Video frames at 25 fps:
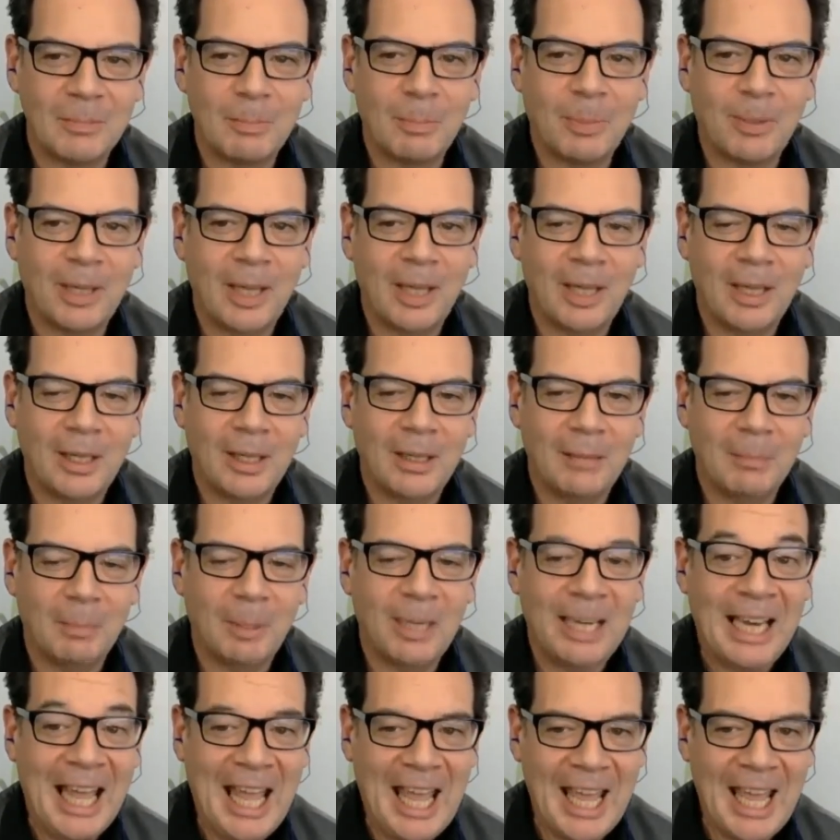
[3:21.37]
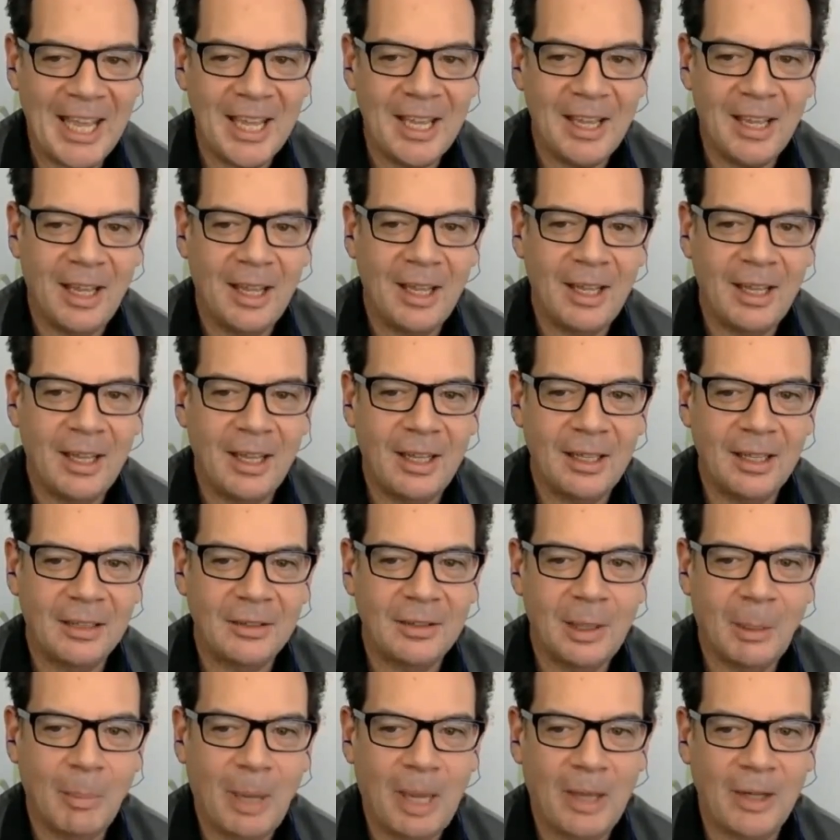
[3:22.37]
pl uh, play uh,
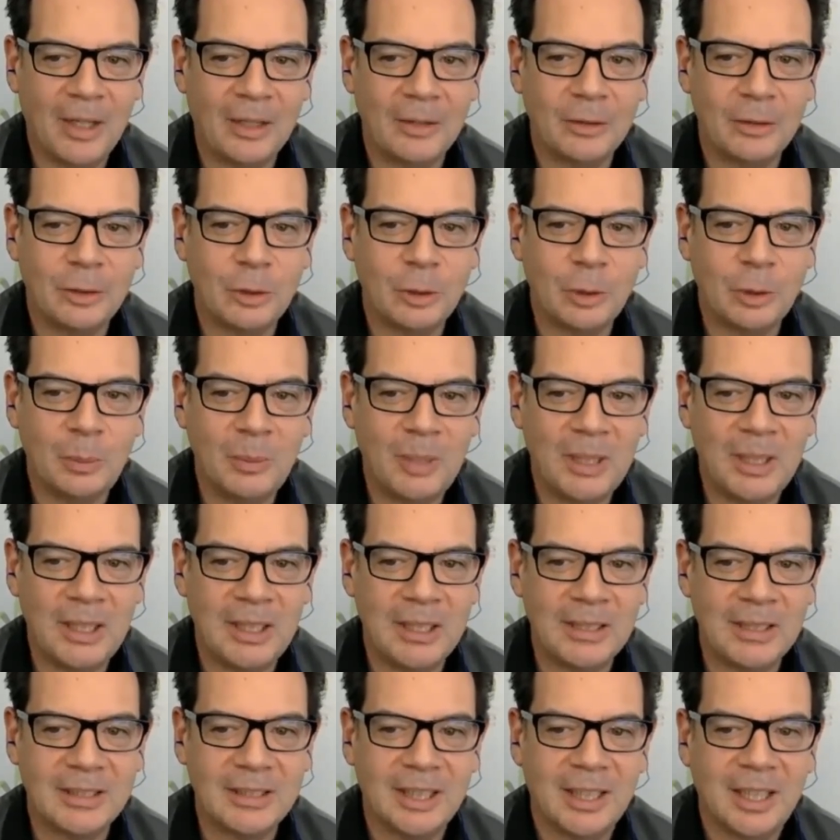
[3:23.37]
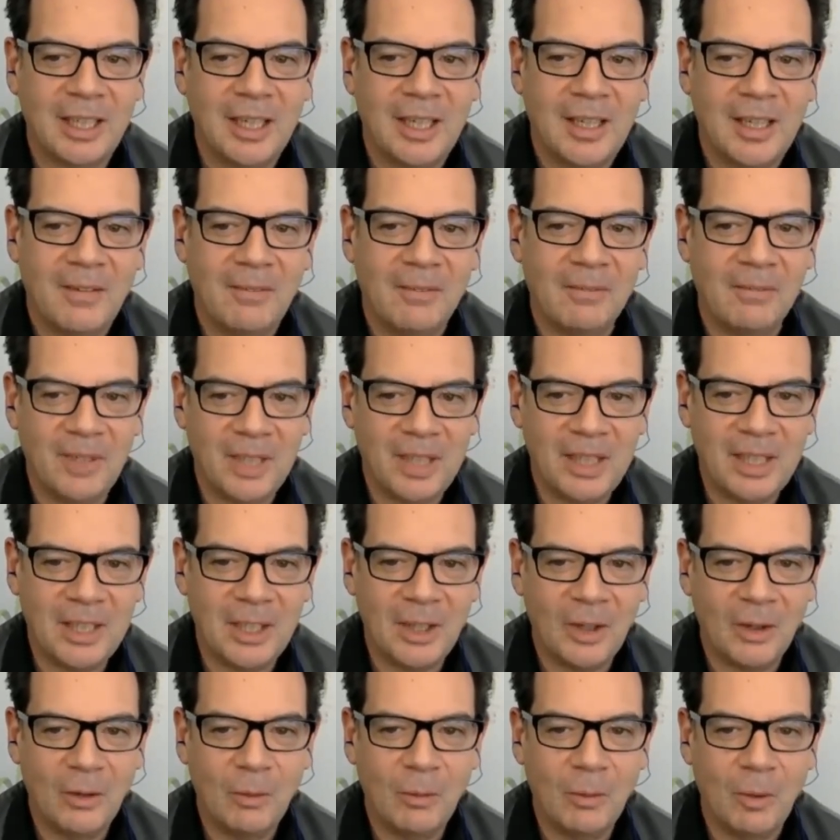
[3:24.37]
about a two minute
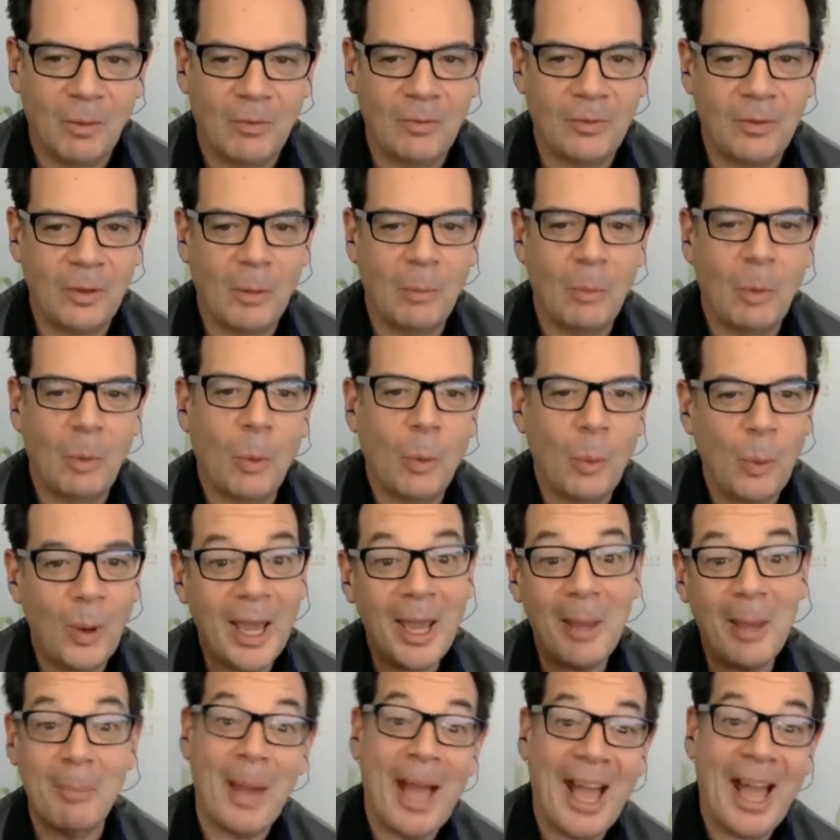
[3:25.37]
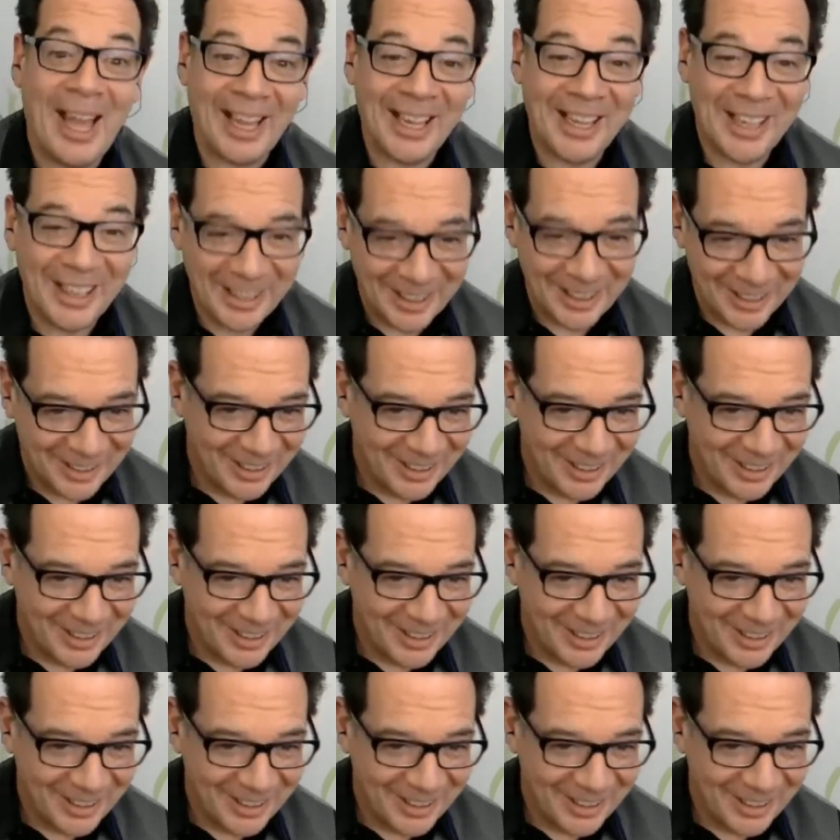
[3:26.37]
video from way back.